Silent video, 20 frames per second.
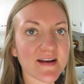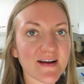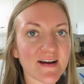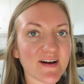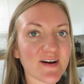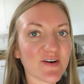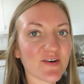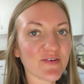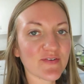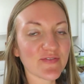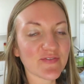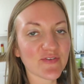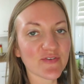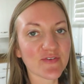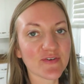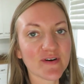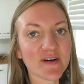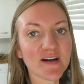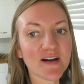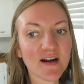gonna go
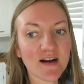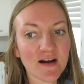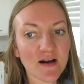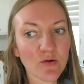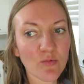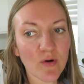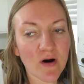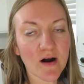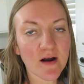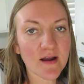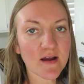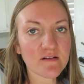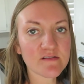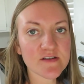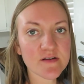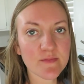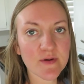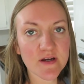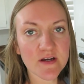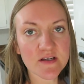for a walk up
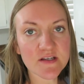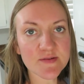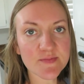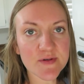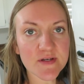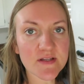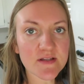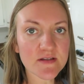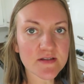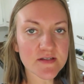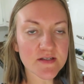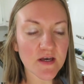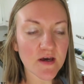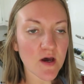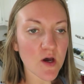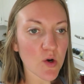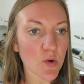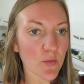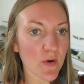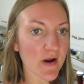to my husband's
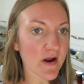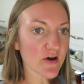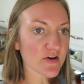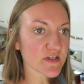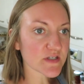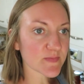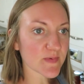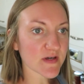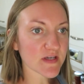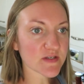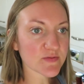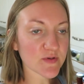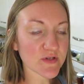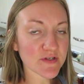warehouse space.